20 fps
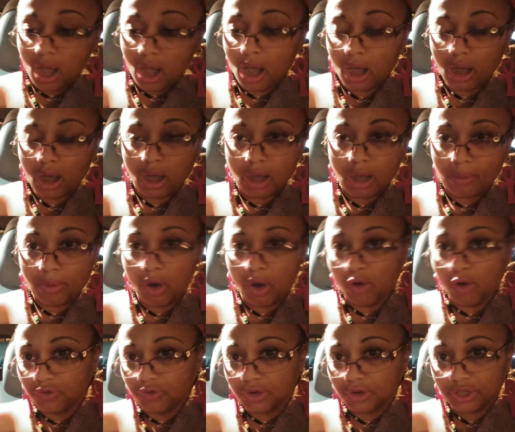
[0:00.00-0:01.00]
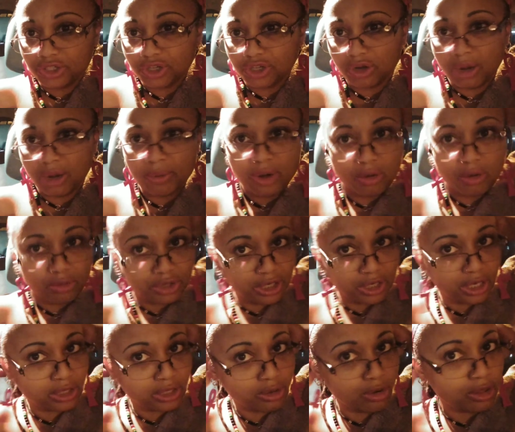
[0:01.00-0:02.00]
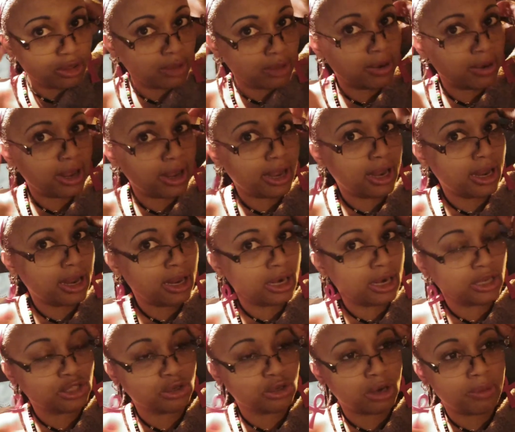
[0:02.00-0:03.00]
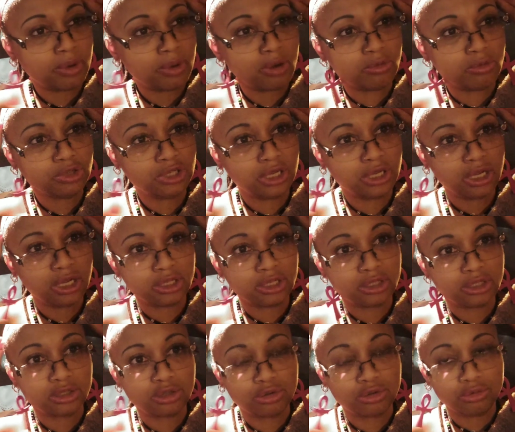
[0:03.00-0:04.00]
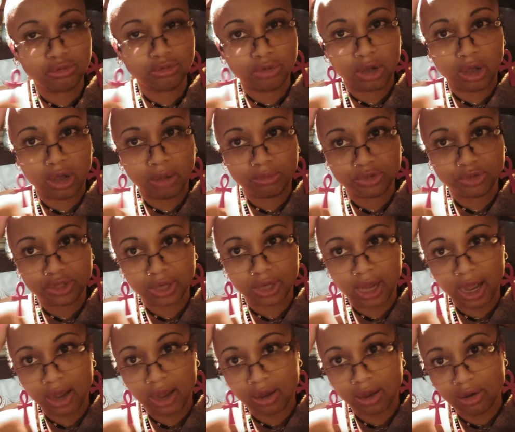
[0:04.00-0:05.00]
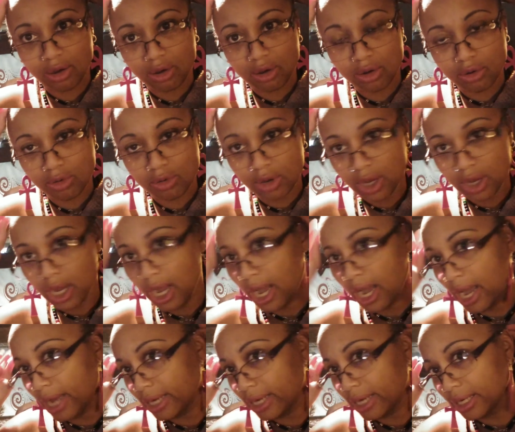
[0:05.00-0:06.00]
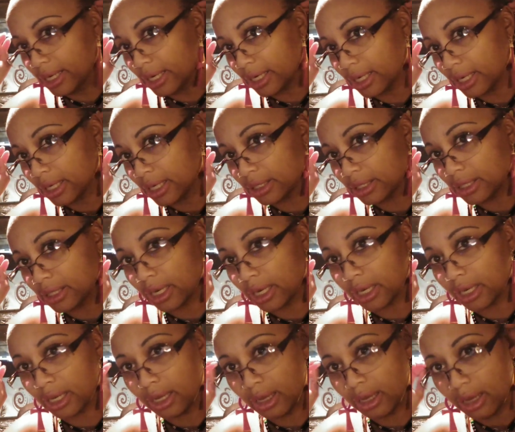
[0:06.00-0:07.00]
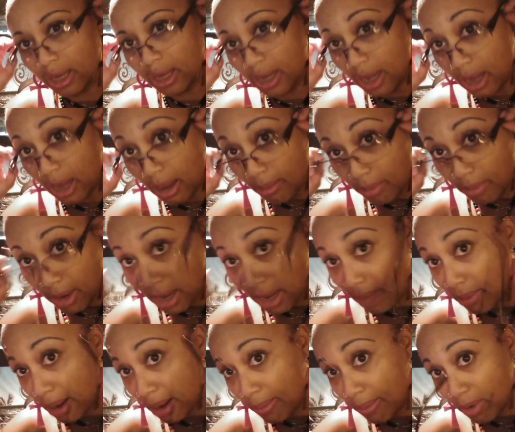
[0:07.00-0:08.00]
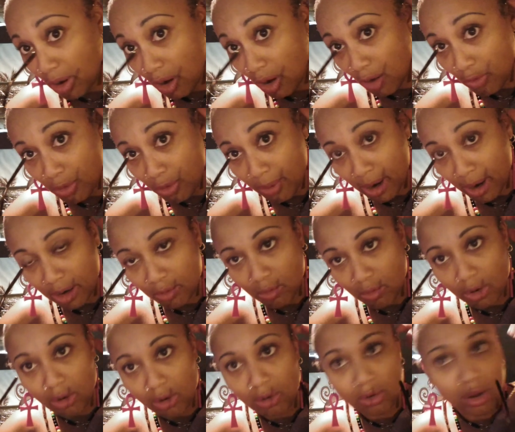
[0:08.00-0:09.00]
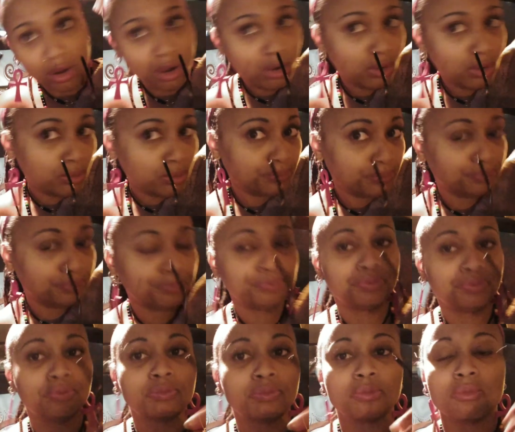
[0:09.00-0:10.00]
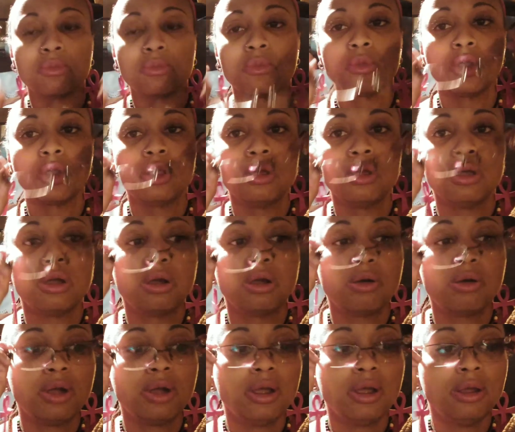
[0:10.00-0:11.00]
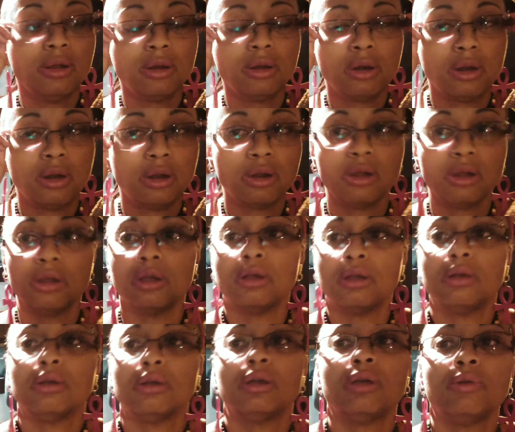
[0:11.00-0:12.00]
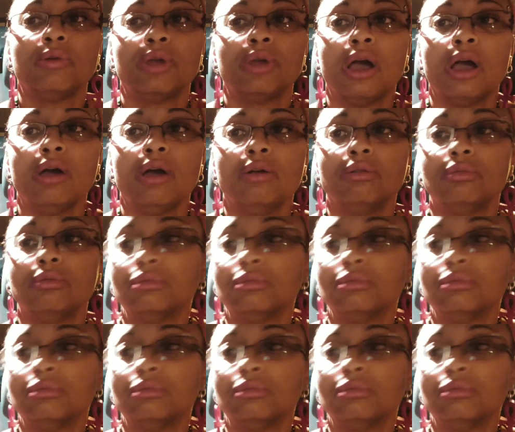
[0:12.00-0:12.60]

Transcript: Um, hopefully, she'll let me know when she gets on the plane, and she'll let me know when she gets to um, Chicago and then Kentucky. Me and baby girl, we about to roll home. All right, here we go.